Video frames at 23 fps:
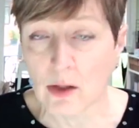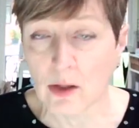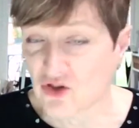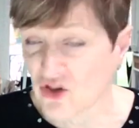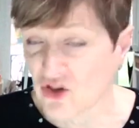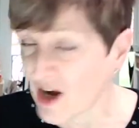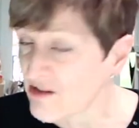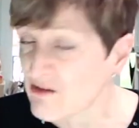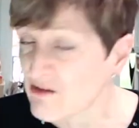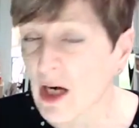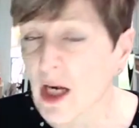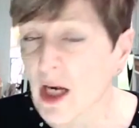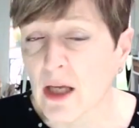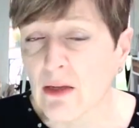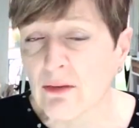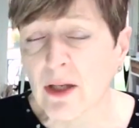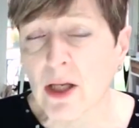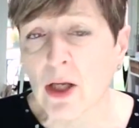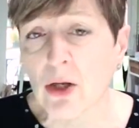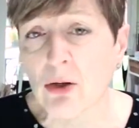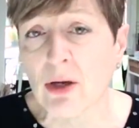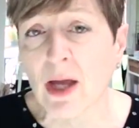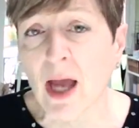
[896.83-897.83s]
Generally in
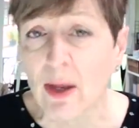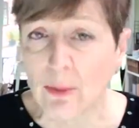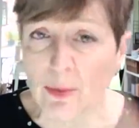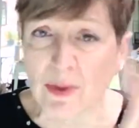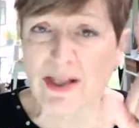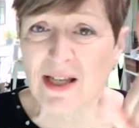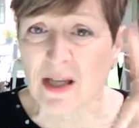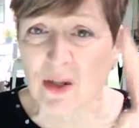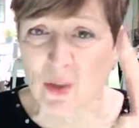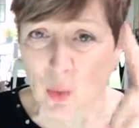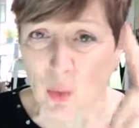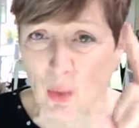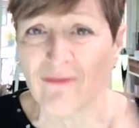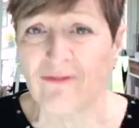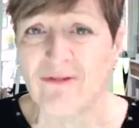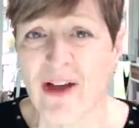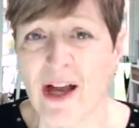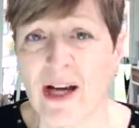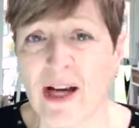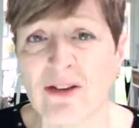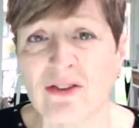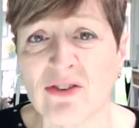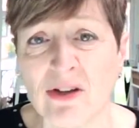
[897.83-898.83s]
the U K, we send one
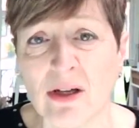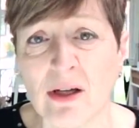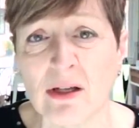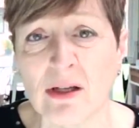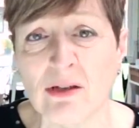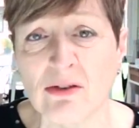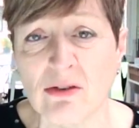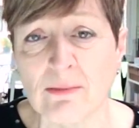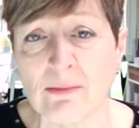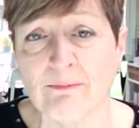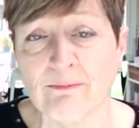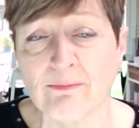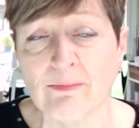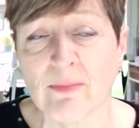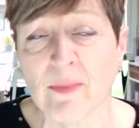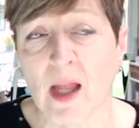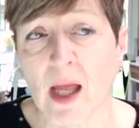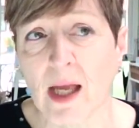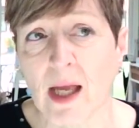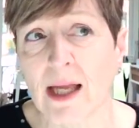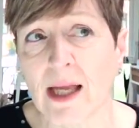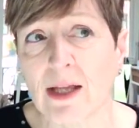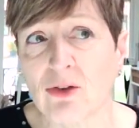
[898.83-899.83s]
Valentine's
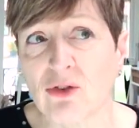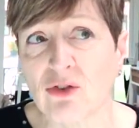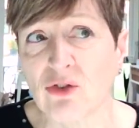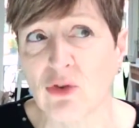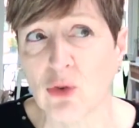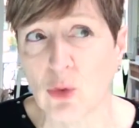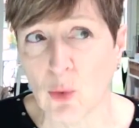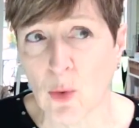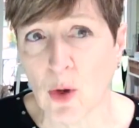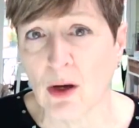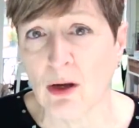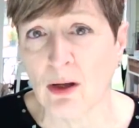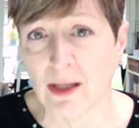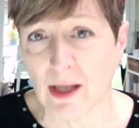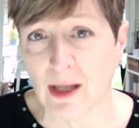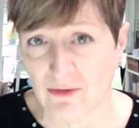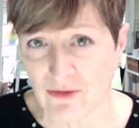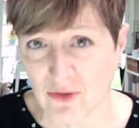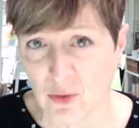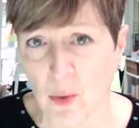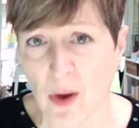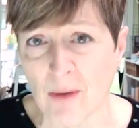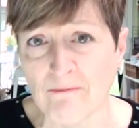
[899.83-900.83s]
to our
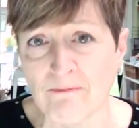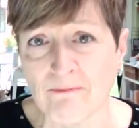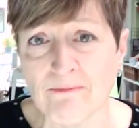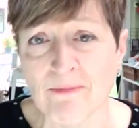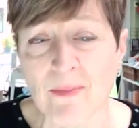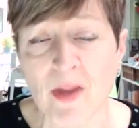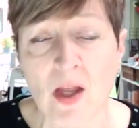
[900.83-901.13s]
loved one.